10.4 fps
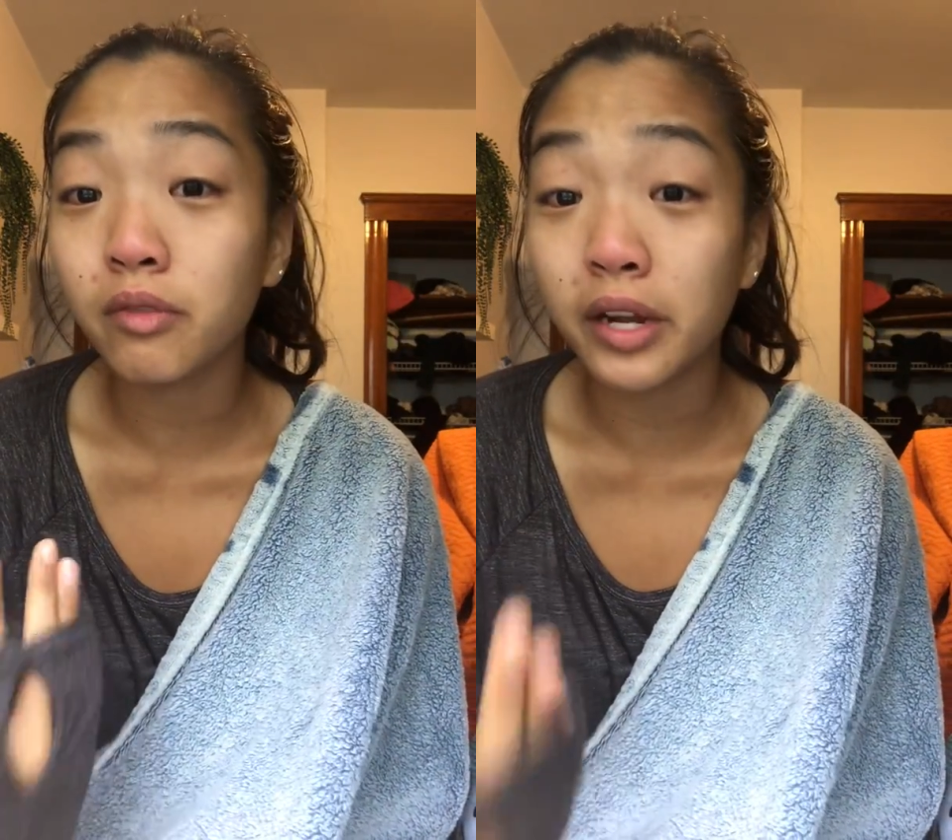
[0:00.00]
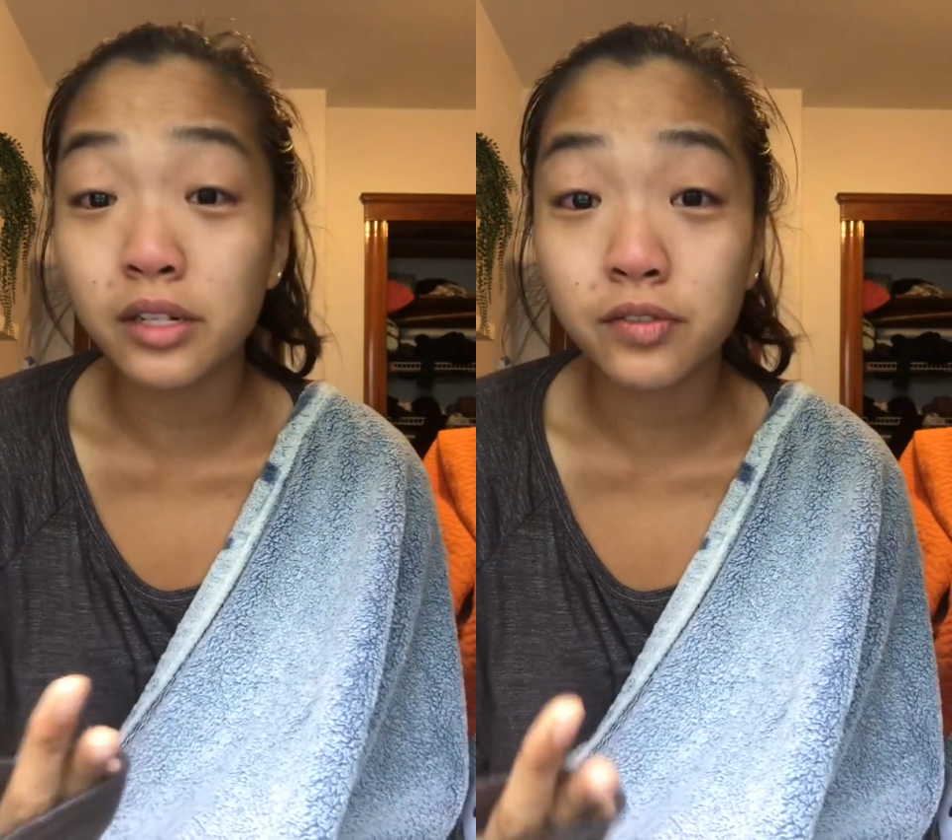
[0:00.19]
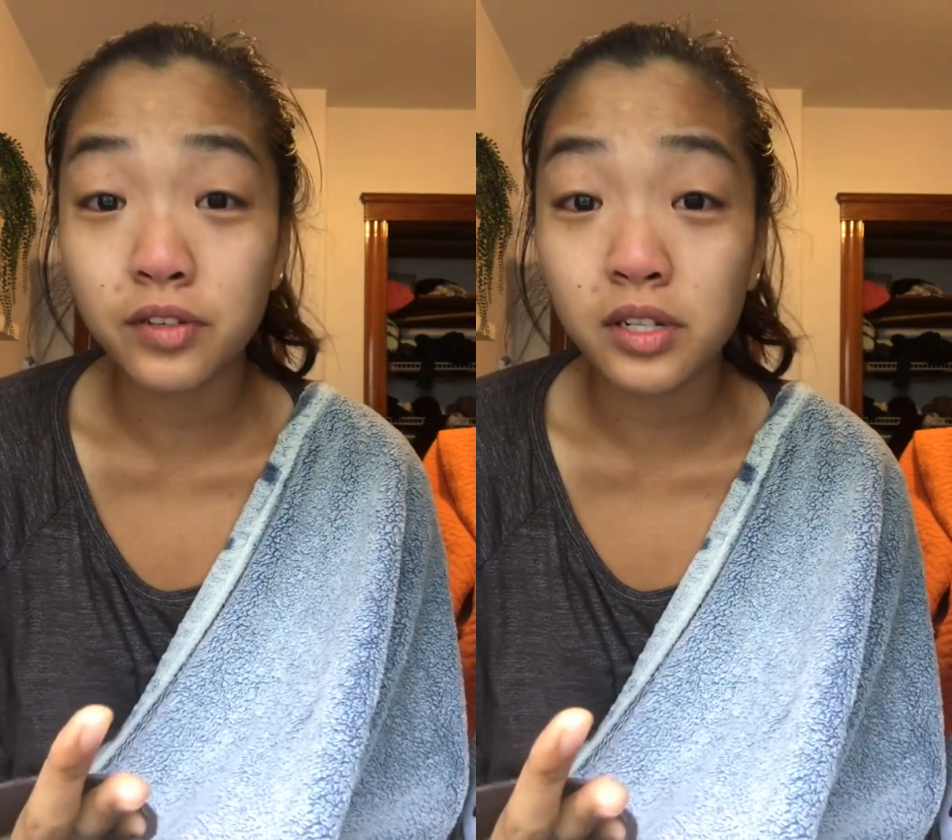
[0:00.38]

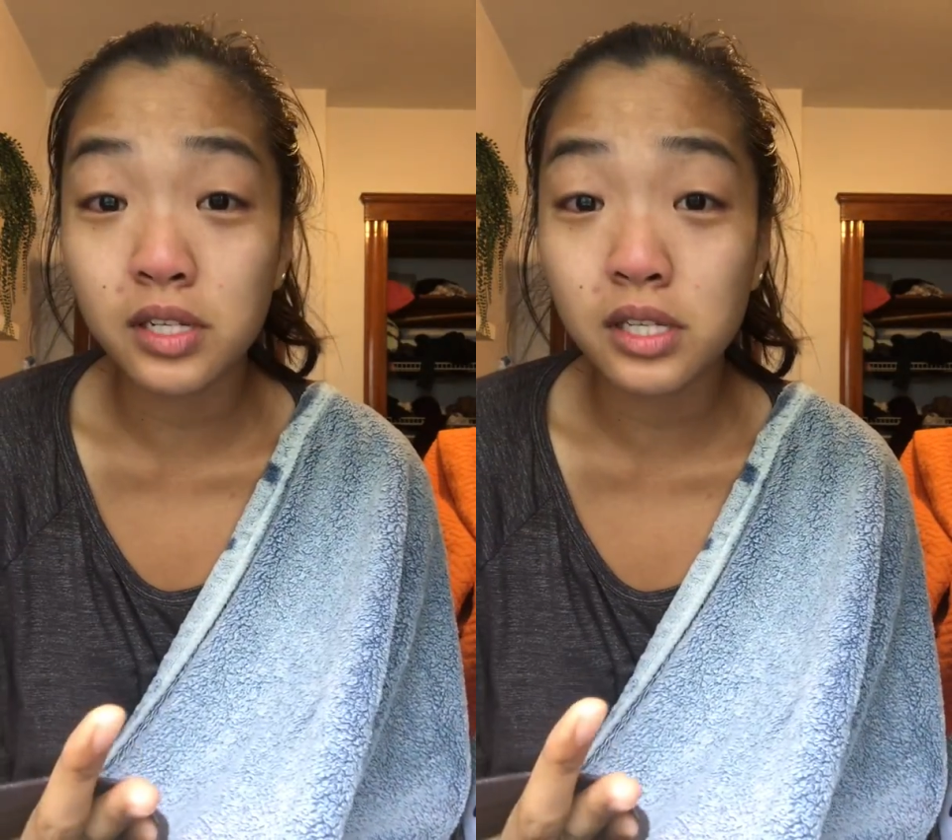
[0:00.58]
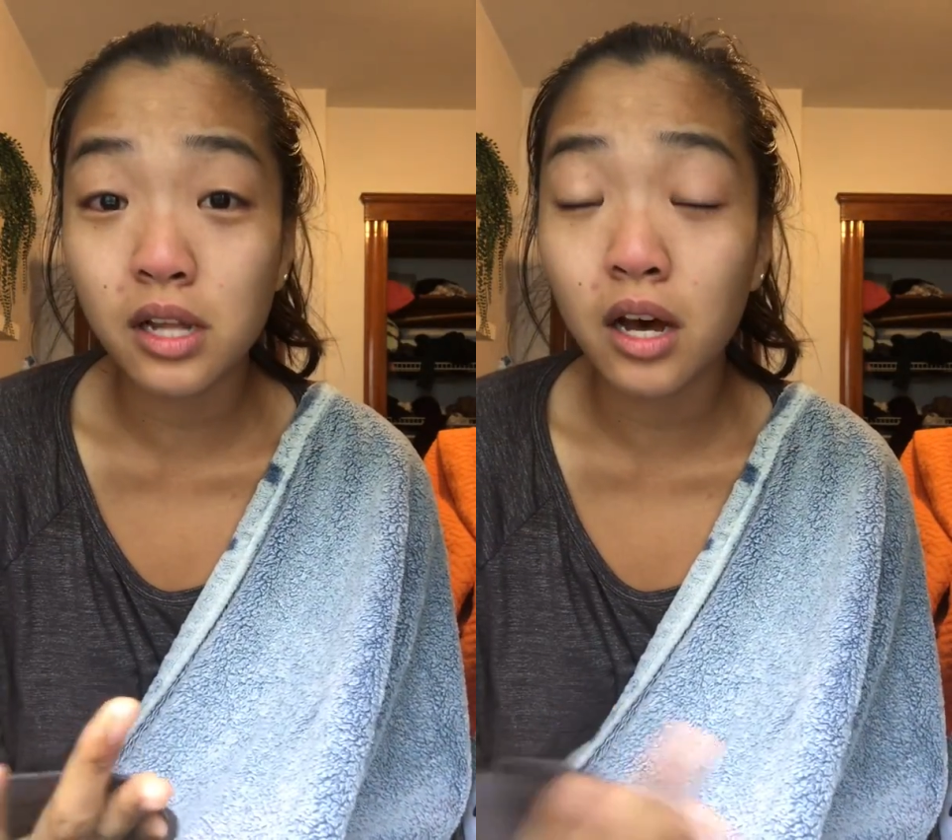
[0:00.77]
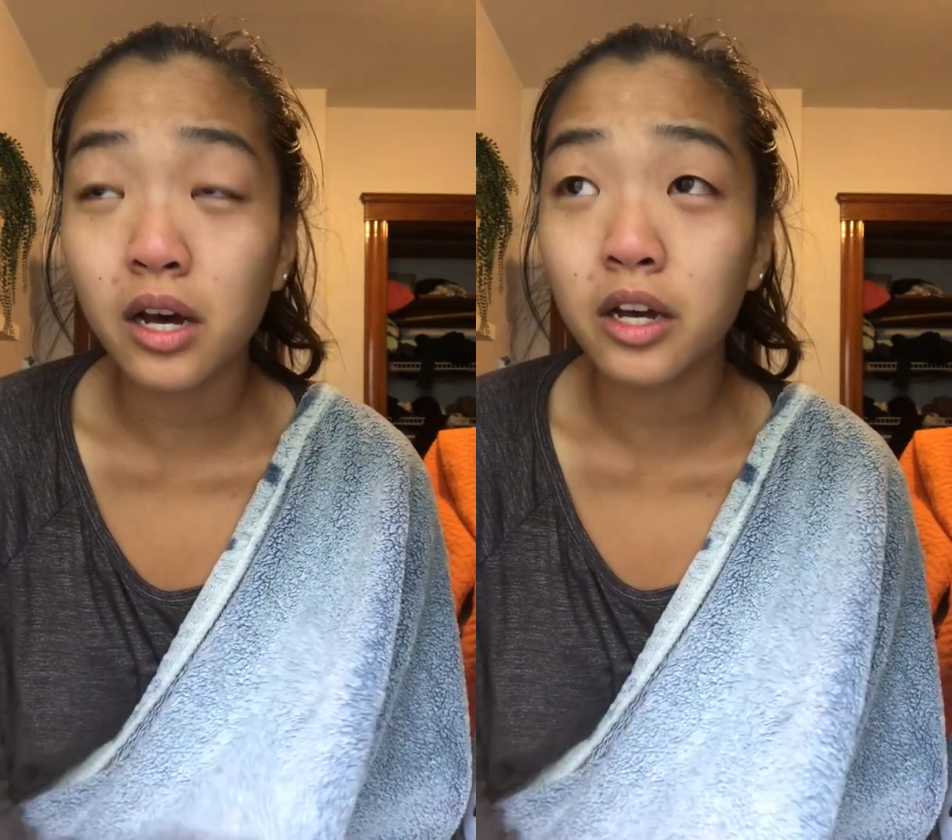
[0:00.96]
rant for this
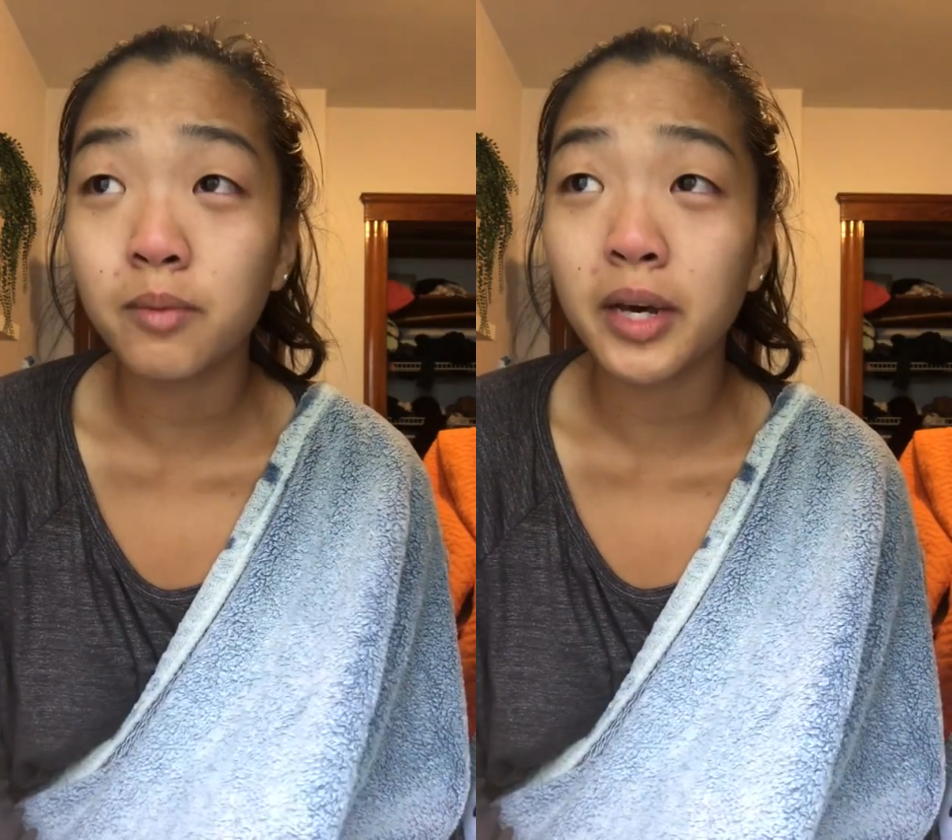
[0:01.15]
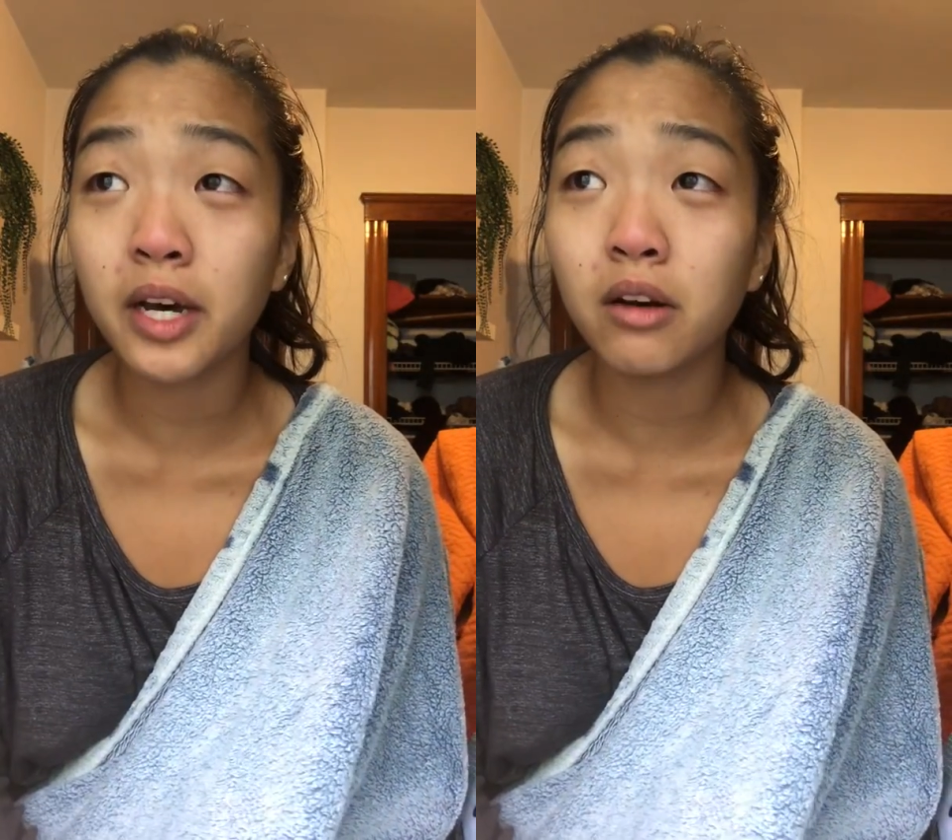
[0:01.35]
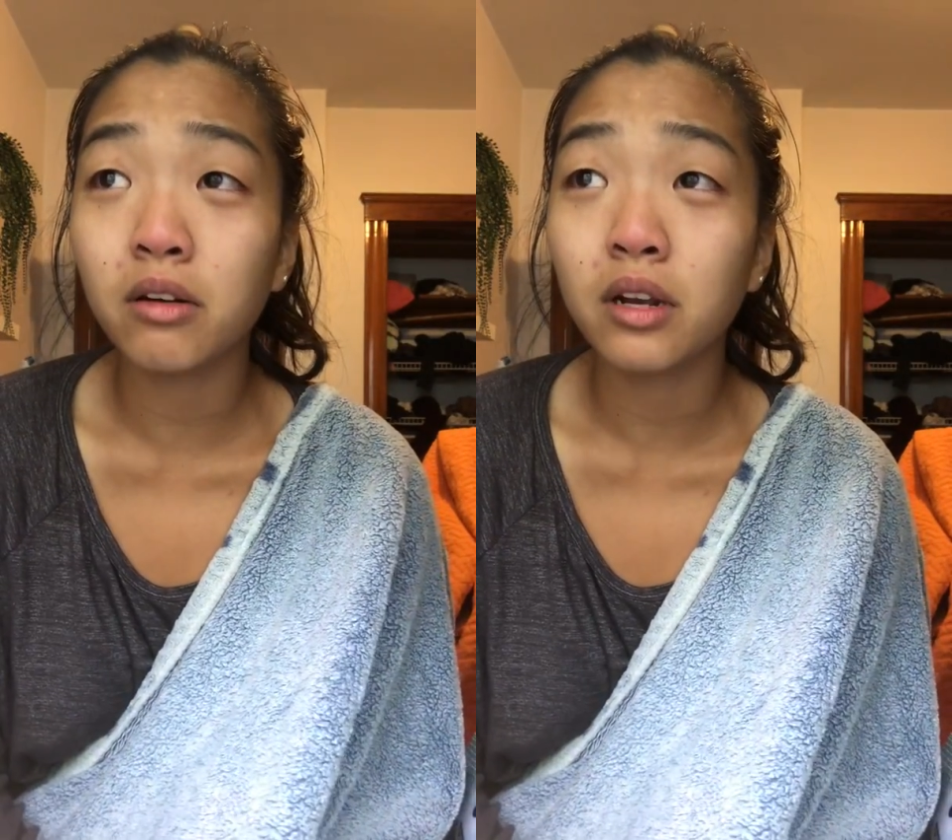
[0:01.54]
long
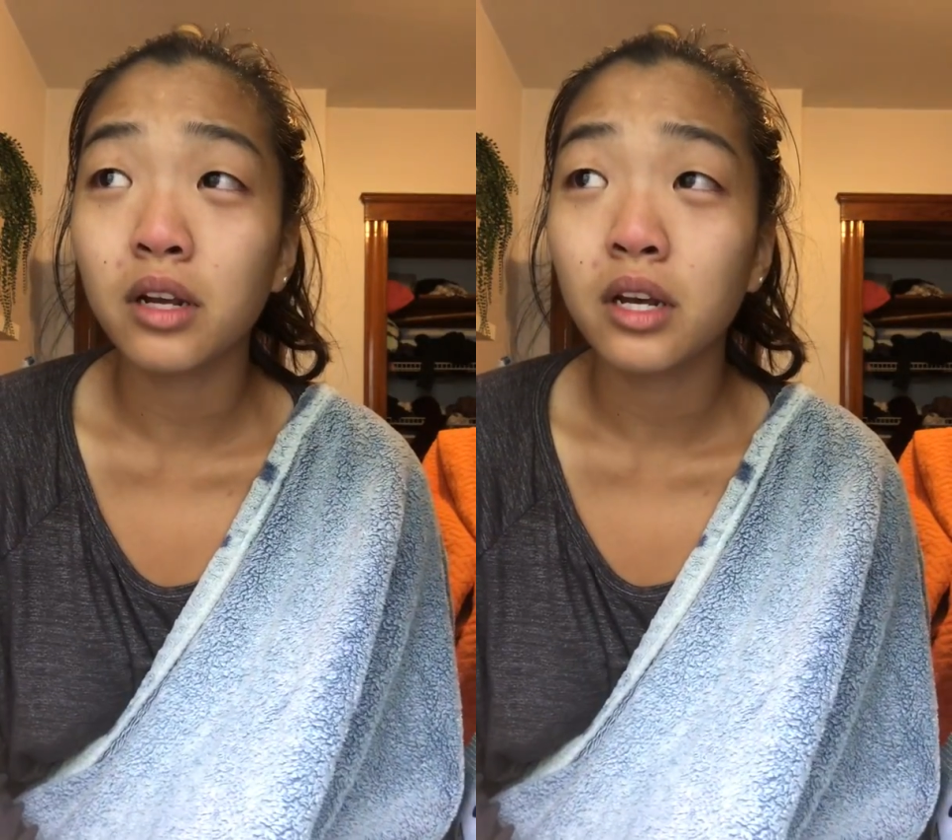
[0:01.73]
about